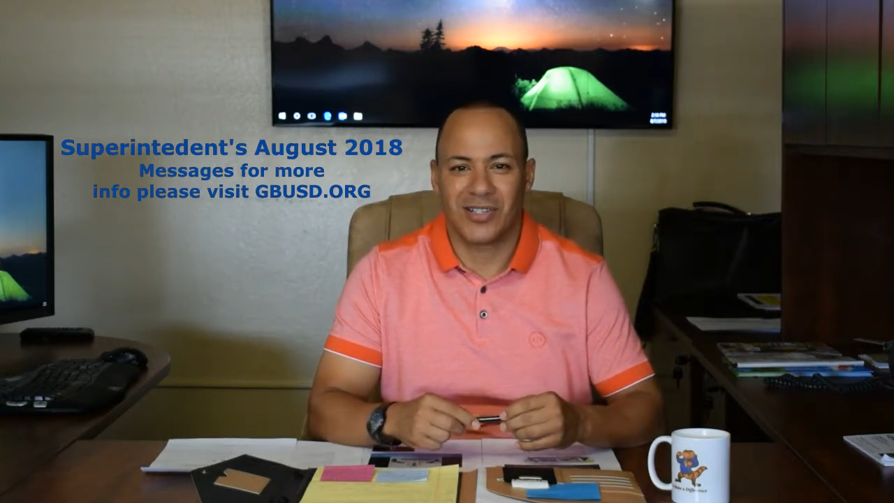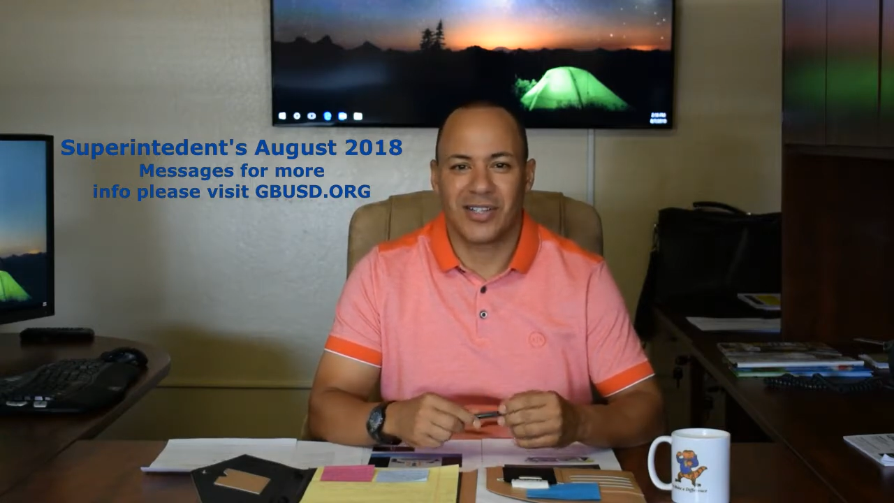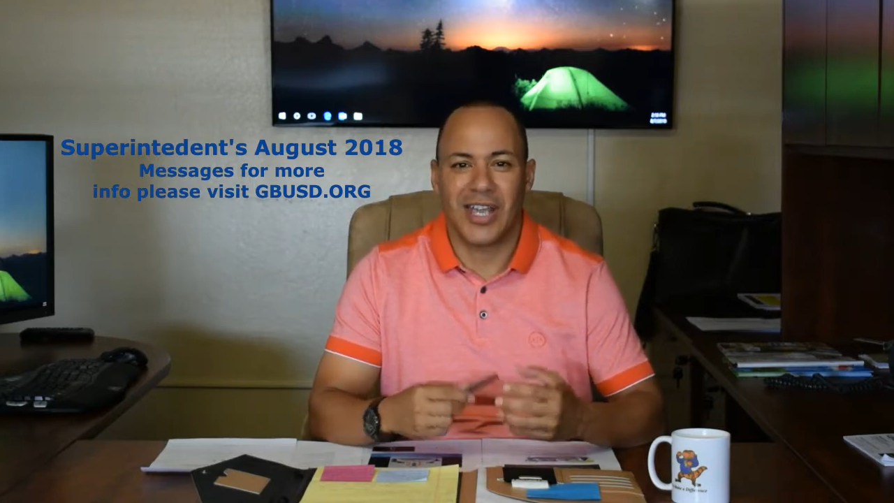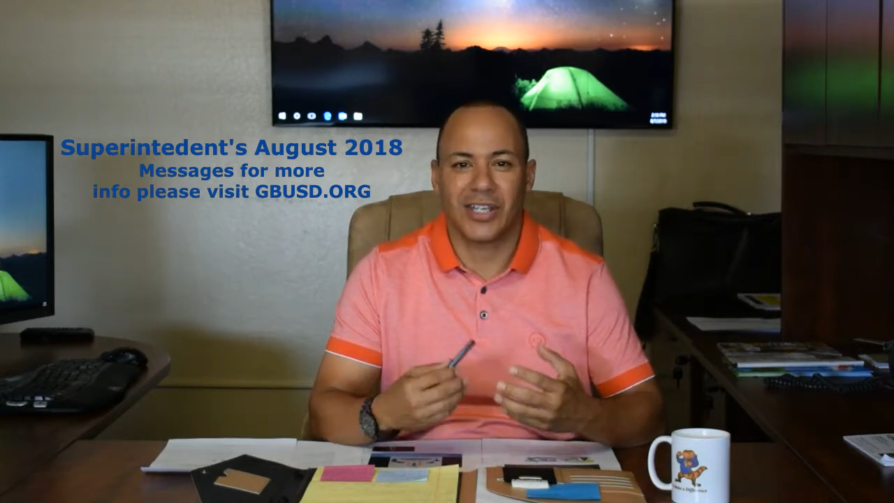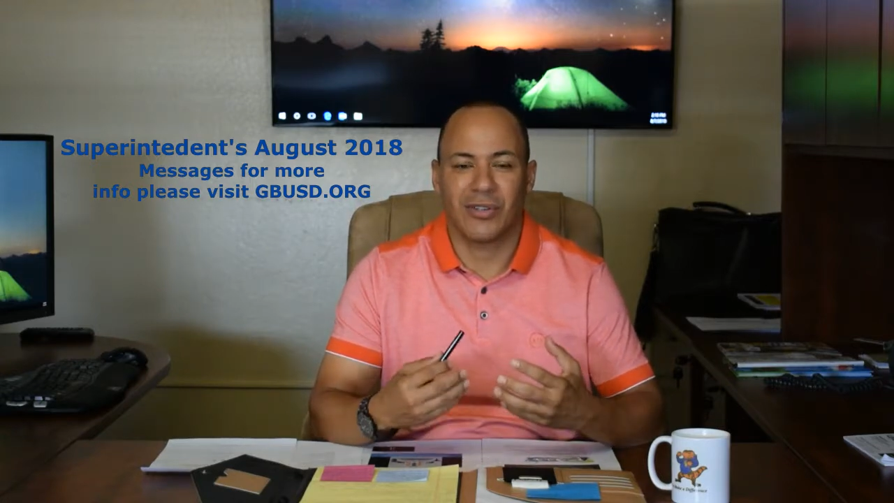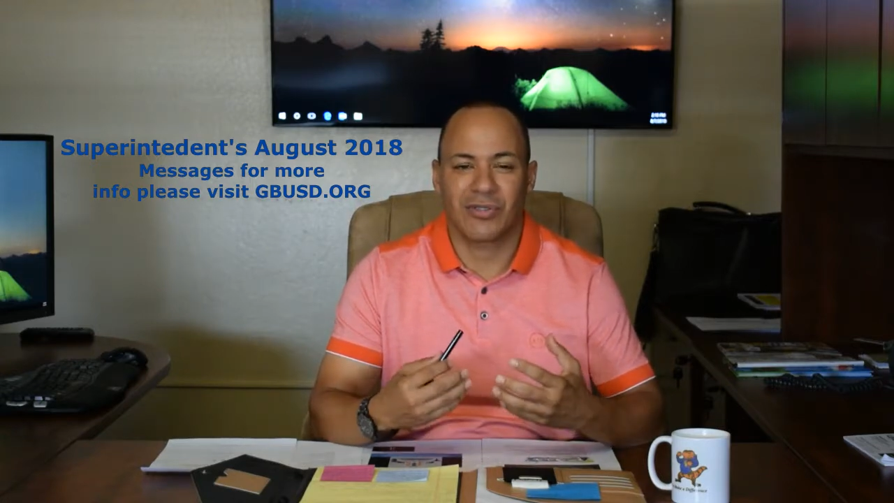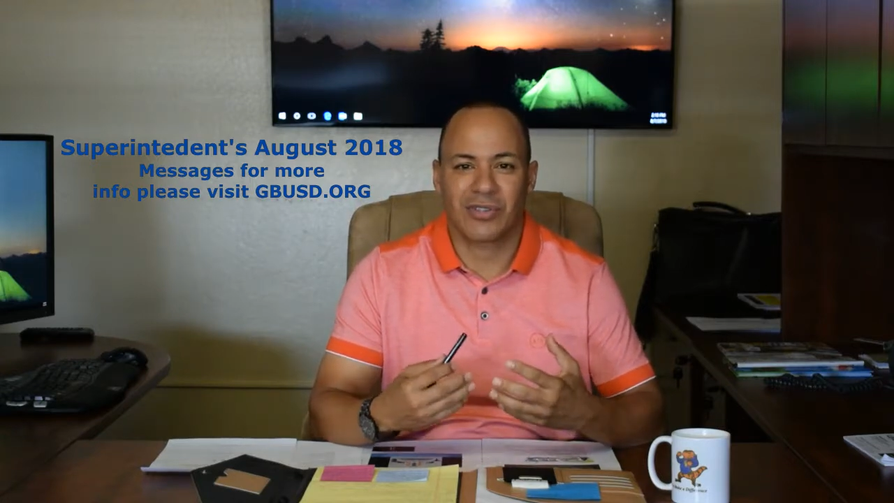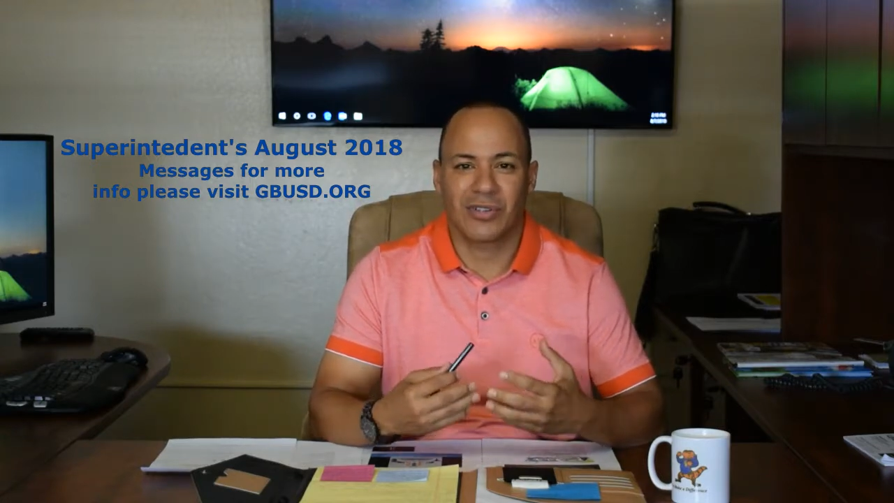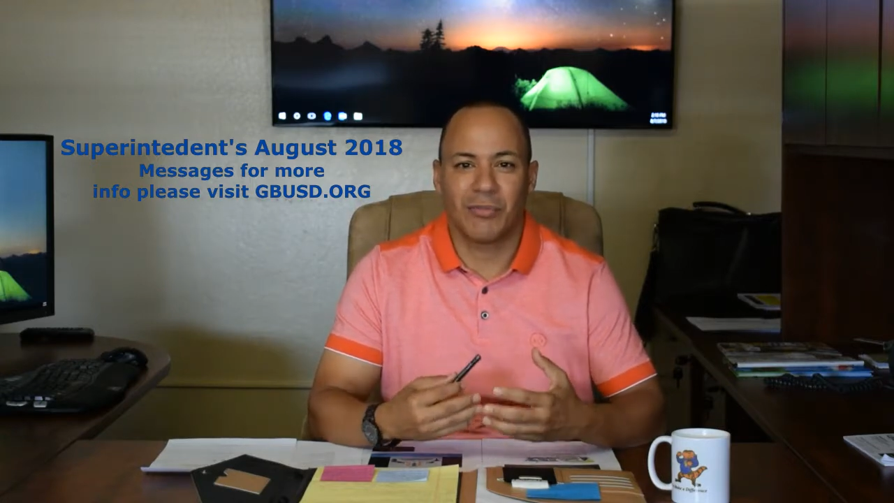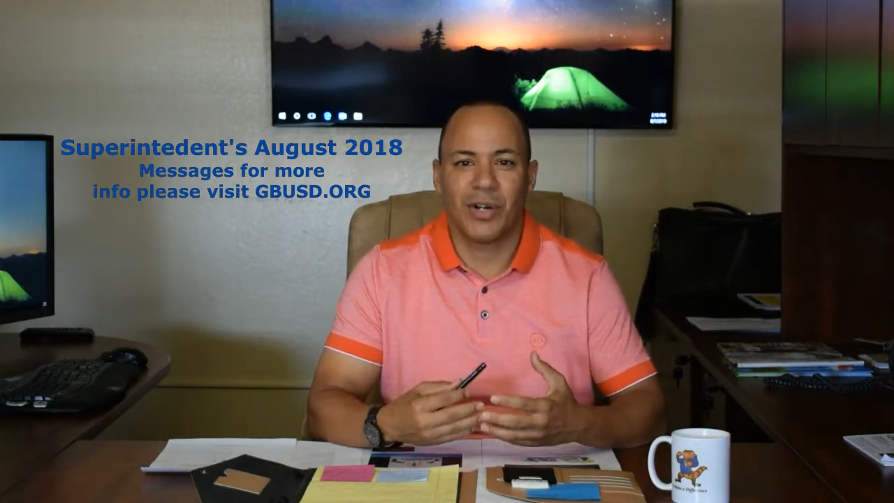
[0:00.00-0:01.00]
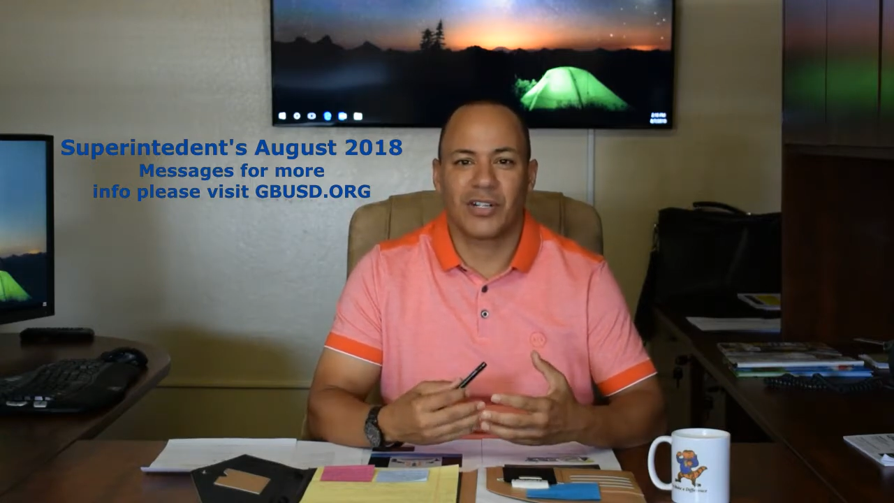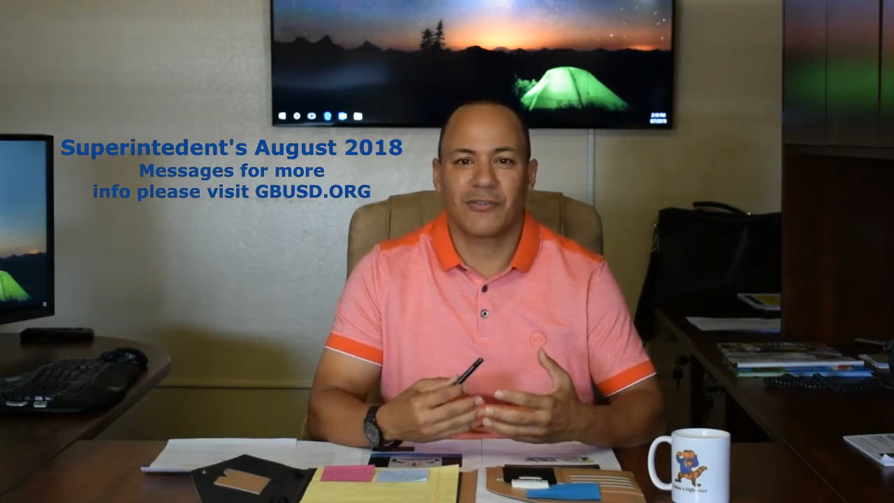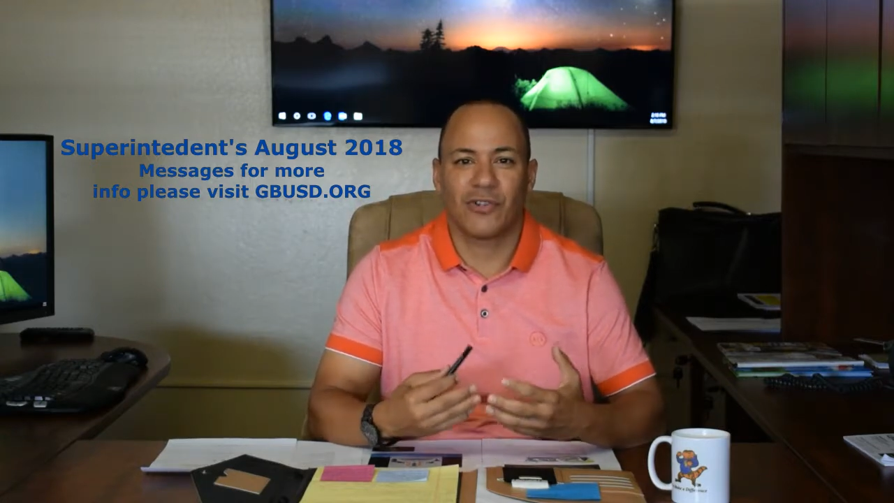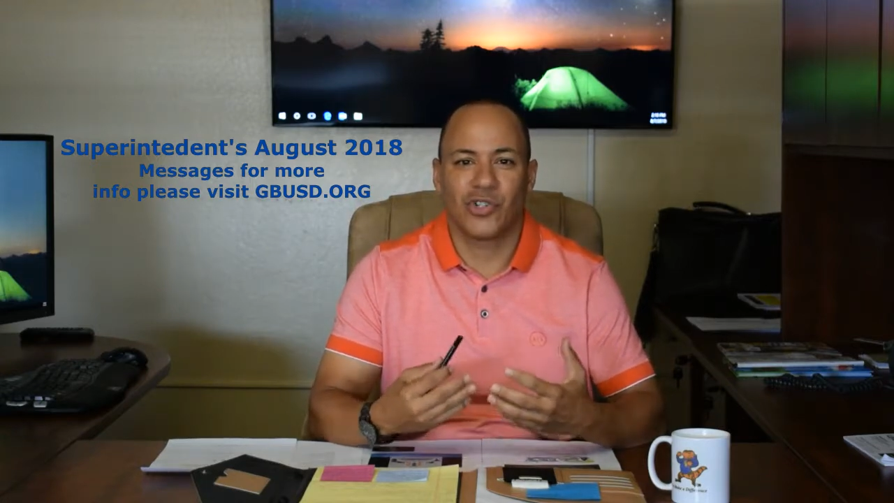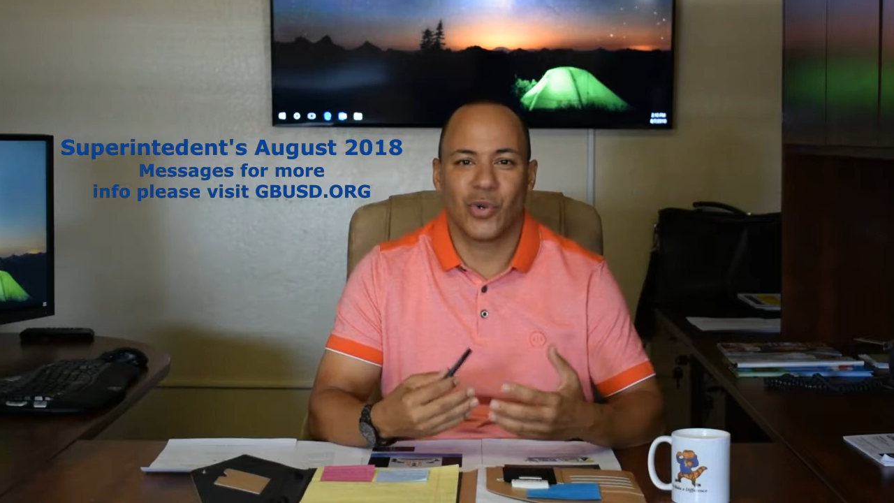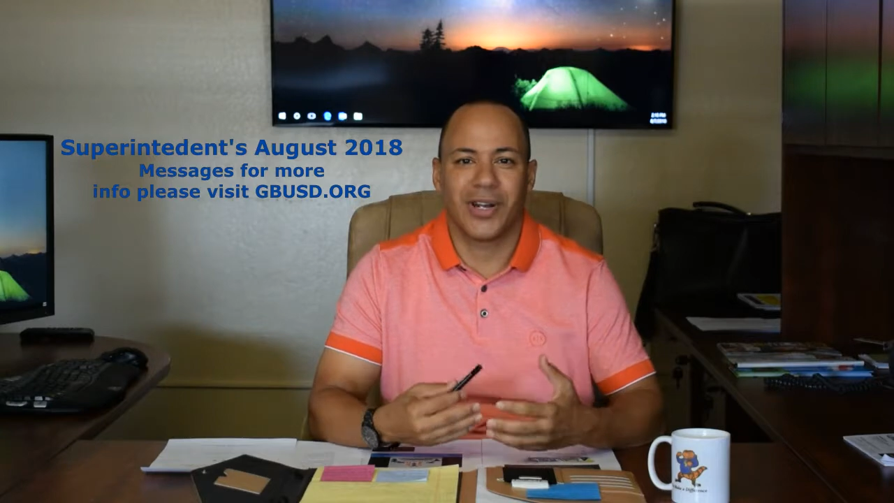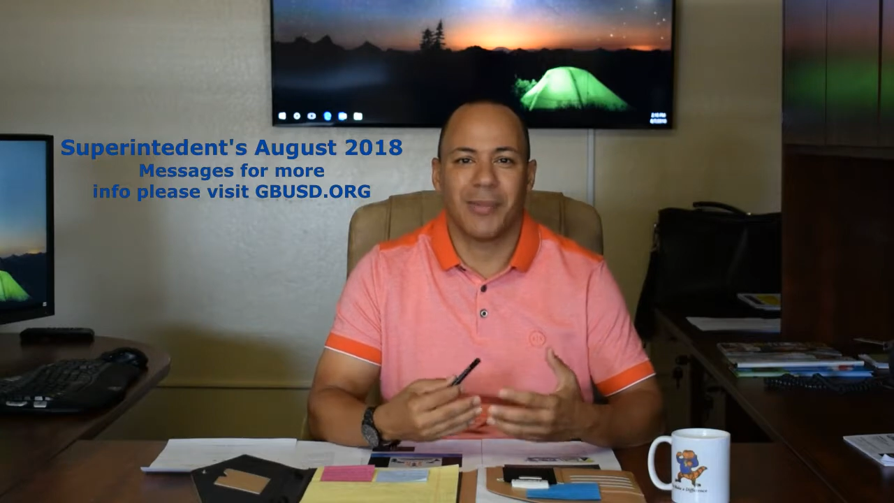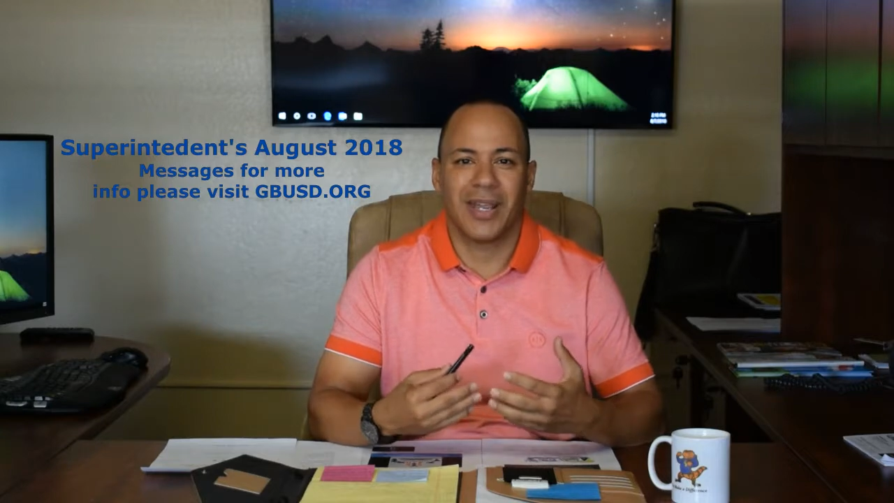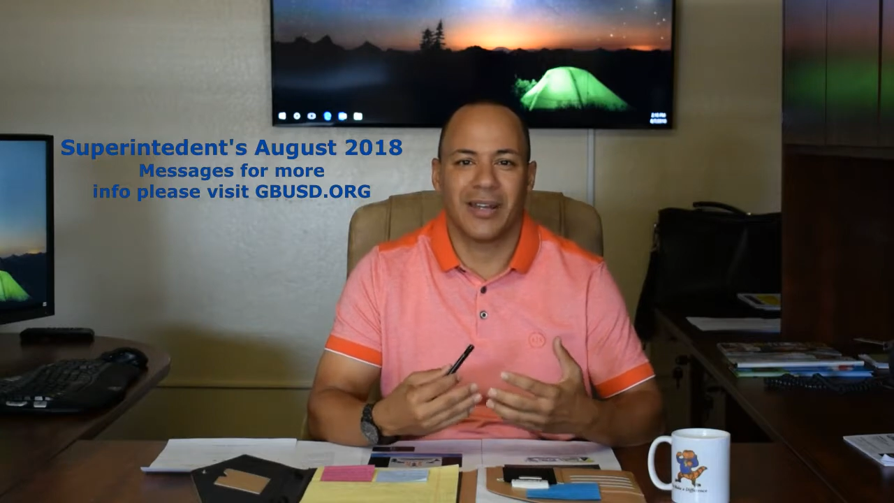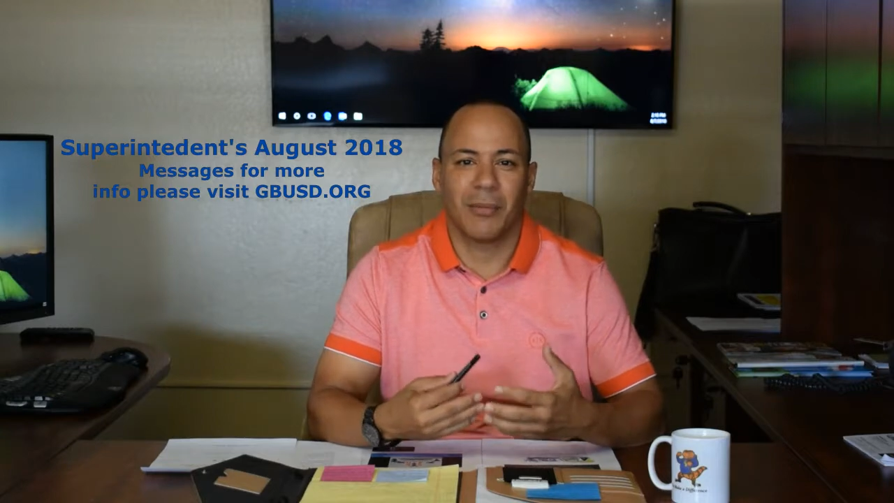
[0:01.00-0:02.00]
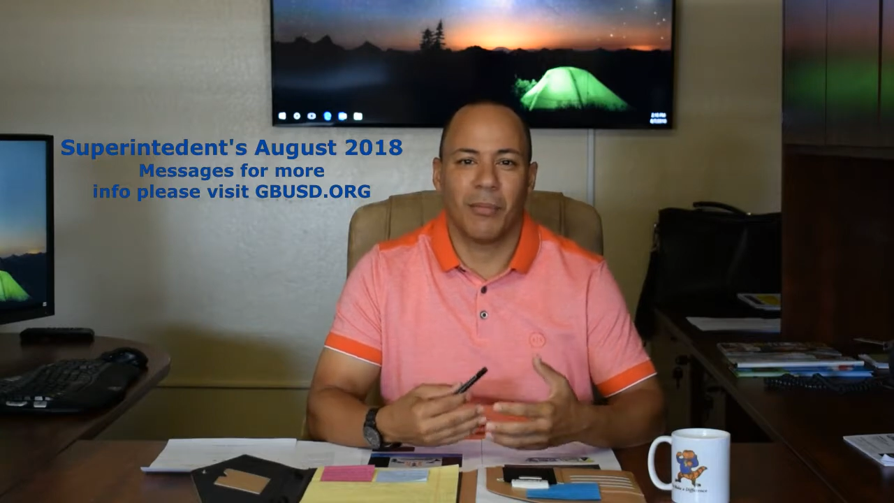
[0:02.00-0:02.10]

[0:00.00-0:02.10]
Thank you so much for joining me on a